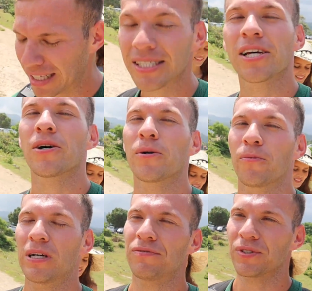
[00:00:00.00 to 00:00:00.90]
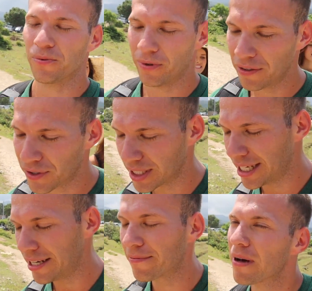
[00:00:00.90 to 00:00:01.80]
So we've
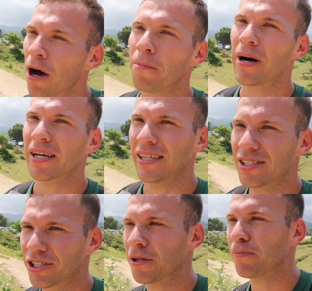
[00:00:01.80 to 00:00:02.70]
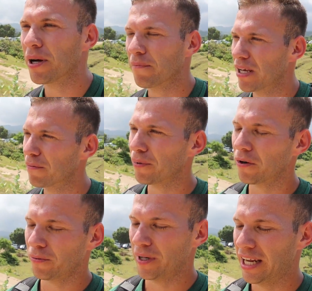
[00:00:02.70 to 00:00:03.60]
seen how monkeys jump on
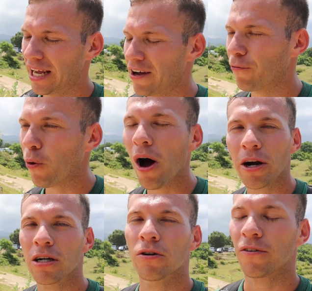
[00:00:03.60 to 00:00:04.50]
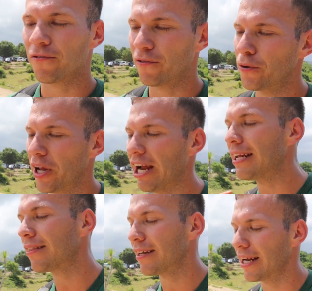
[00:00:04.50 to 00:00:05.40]
people when they have water or food,
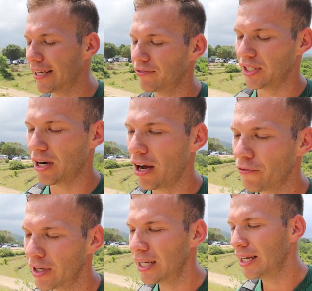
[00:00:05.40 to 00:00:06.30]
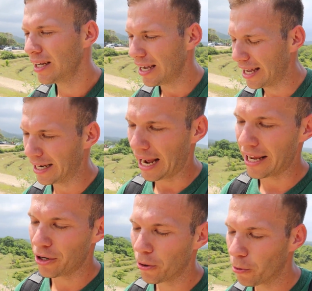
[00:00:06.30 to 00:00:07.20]
anything that gives it off. And
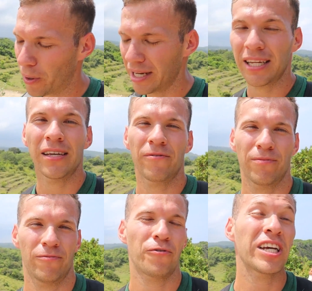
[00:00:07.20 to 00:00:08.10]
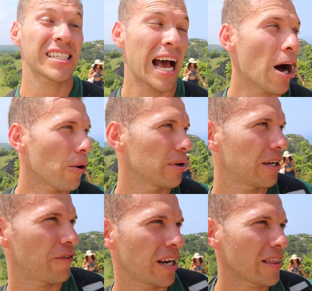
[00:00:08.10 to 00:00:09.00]
I know Wendy freaks out
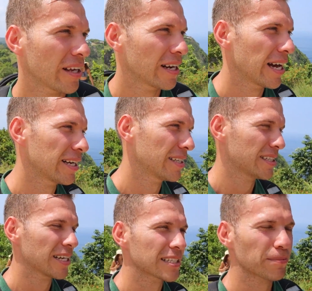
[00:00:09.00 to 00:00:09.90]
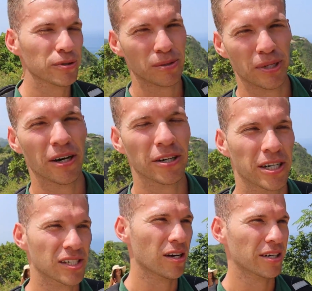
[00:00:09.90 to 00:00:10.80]
if anything that is not supposed to be on
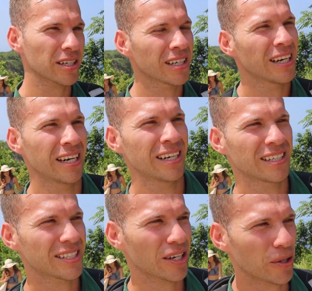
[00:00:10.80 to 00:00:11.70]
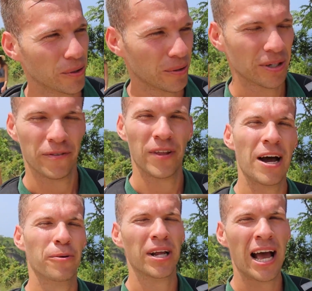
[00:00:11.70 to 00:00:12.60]
her is on her. So if
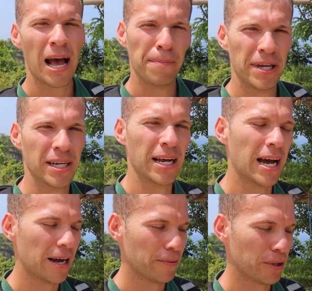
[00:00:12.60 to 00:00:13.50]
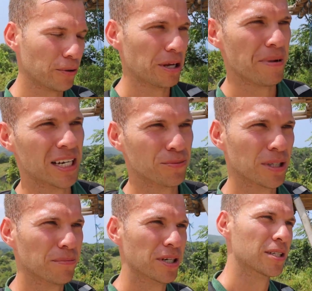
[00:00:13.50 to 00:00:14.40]
that would have happened, I would only imagine
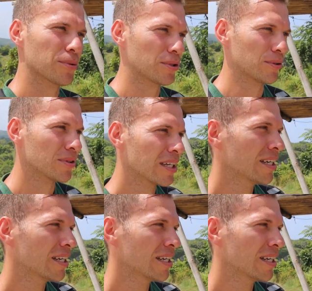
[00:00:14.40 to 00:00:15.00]
what the monkeys would do.